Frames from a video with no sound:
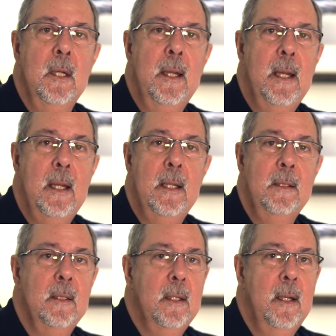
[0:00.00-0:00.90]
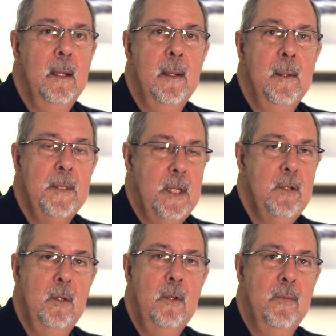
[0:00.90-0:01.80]
and
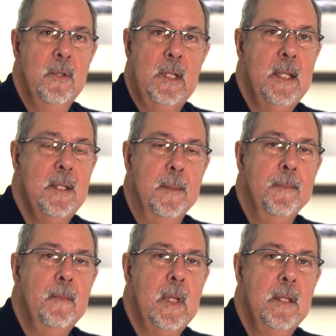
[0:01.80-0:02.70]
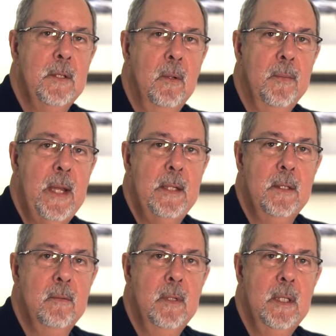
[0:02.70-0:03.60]
schedule your first lesson. So
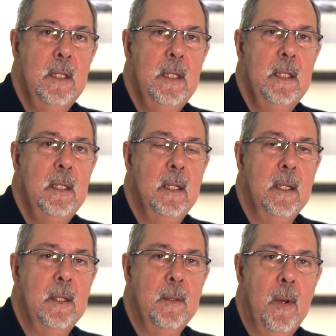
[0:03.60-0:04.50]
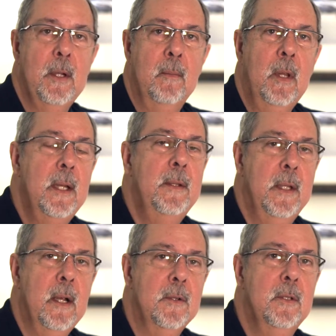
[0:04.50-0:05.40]
that's really the bottom line
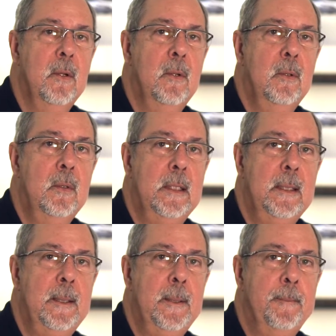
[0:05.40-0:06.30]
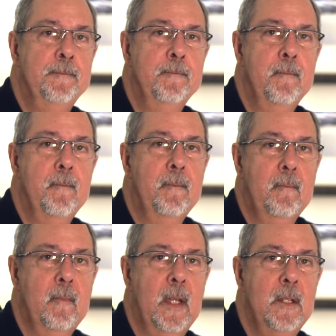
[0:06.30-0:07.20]
there. So
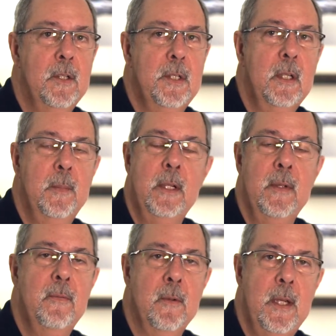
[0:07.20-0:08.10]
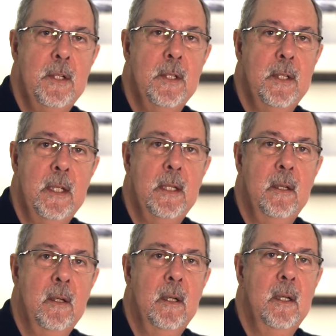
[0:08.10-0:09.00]
just a little bit of information then
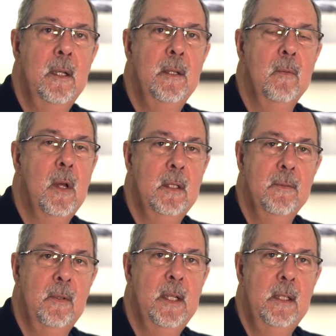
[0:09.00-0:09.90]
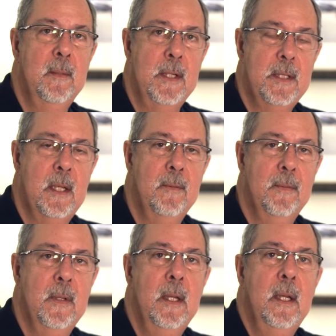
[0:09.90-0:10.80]
on the Rockcliffe Flying Club
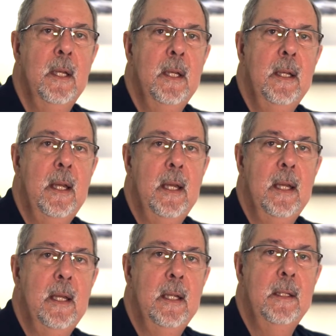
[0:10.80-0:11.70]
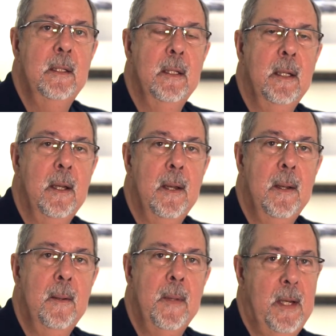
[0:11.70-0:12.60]
itself and
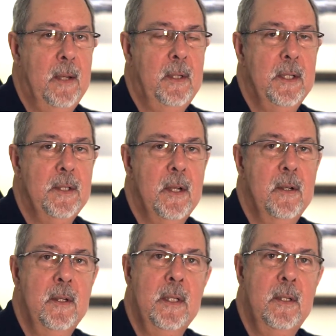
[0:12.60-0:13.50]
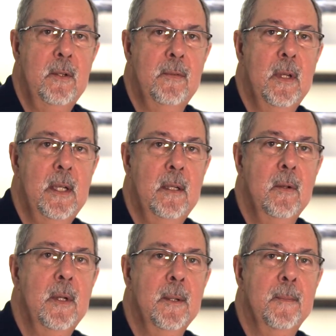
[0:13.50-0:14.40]
how to get started in your flying
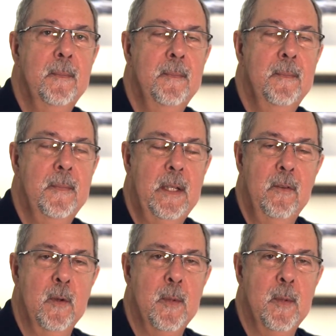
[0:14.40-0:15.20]
career. Thank you very